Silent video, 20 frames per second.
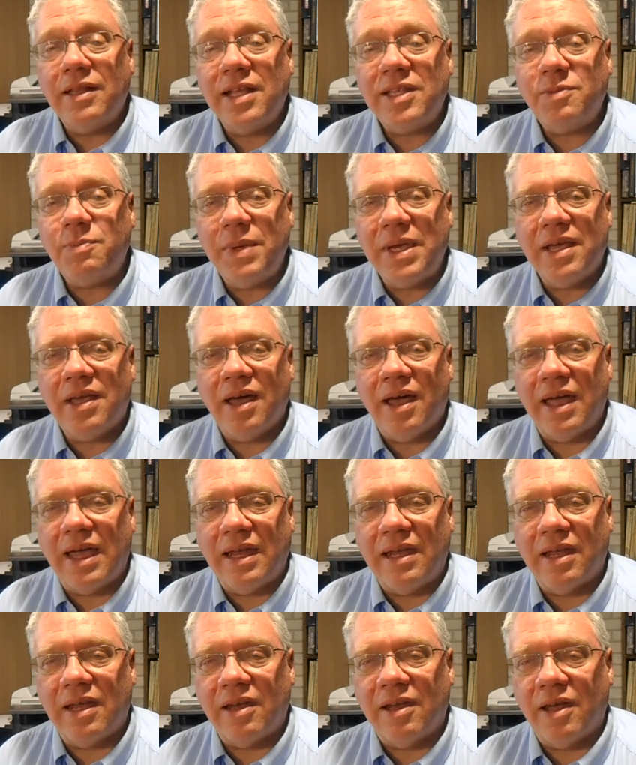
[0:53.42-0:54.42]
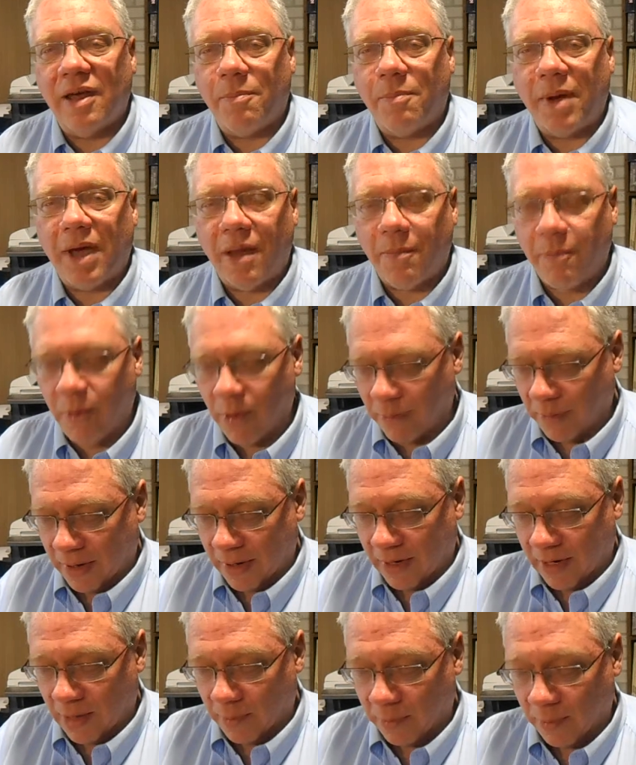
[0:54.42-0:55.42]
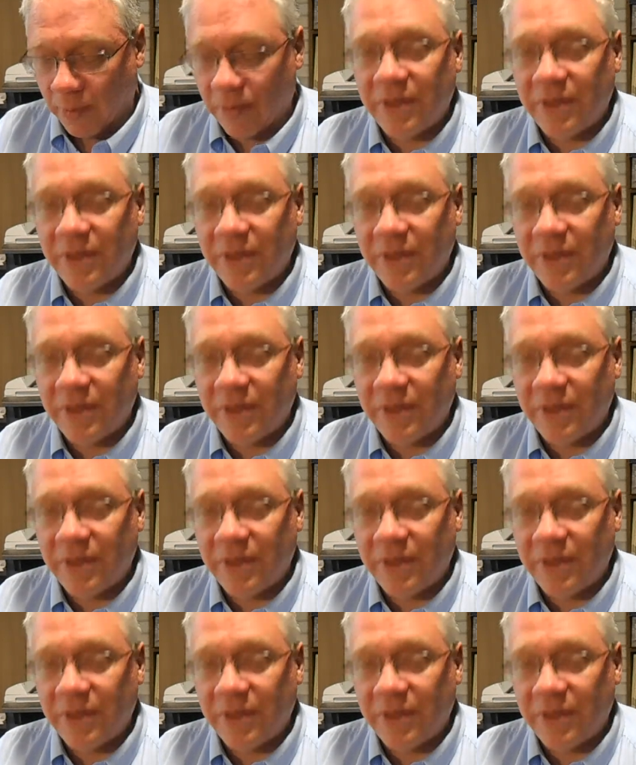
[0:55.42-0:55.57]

let's be kind and pop open a couple.